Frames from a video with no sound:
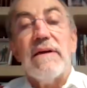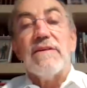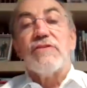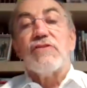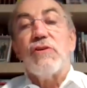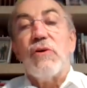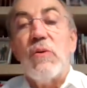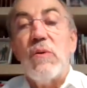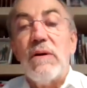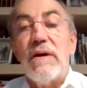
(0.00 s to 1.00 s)
and
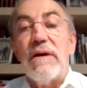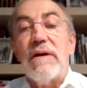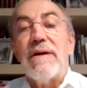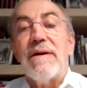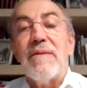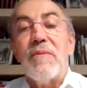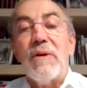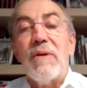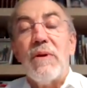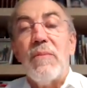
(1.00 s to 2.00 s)
so
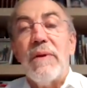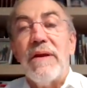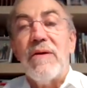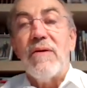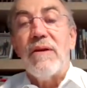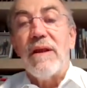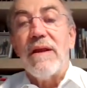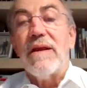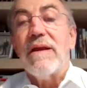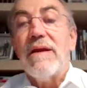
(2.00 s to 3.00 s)
we will be
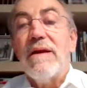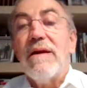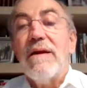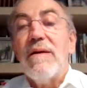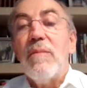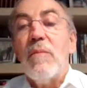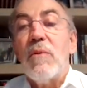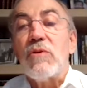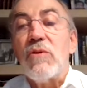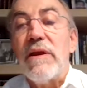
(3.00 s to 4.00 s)
only
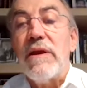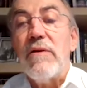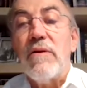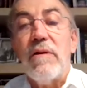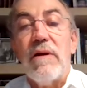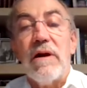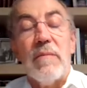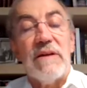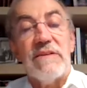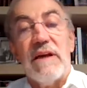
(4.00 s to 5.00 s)
Motohiro and
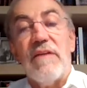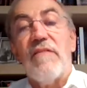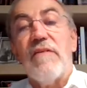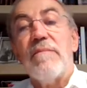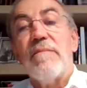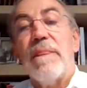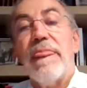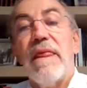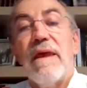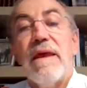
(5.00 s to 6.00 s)
myself.
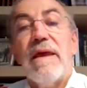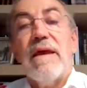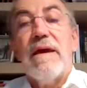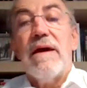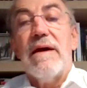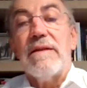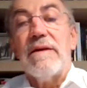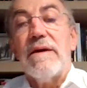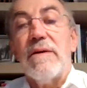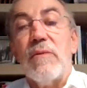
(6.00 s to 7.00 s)
And
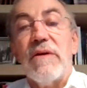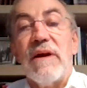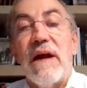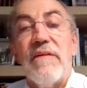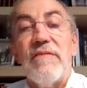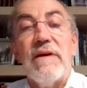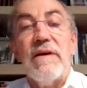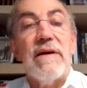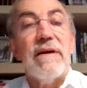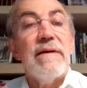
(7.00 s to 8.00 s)
we have
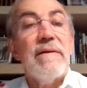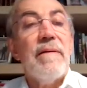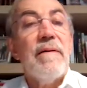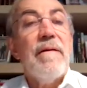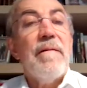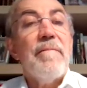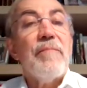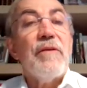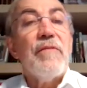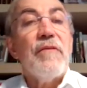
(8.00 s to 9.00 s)
the
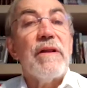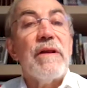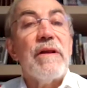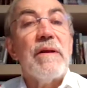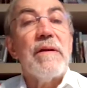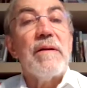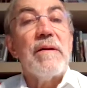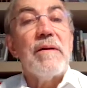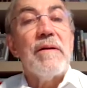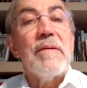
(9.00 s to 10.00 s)
very
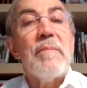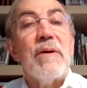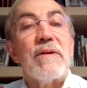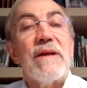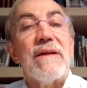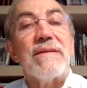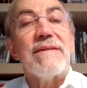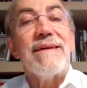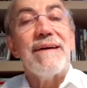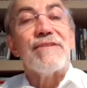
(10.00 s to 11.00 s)
important
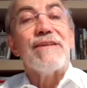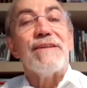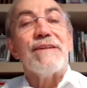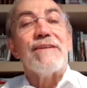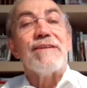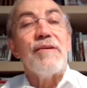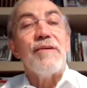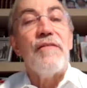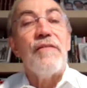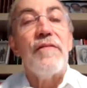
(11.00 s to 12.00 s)
assistant
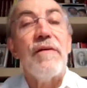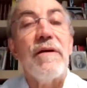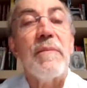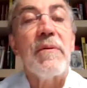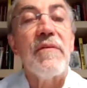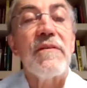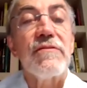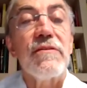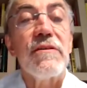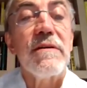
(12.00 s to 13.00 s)
of
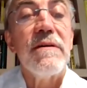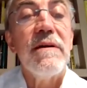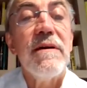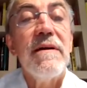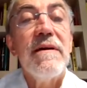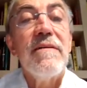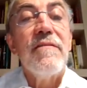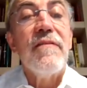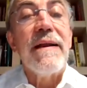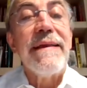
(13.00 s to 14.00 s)
Professor
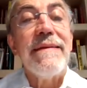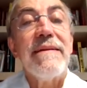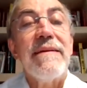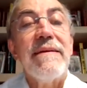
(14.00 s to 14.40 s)
Farid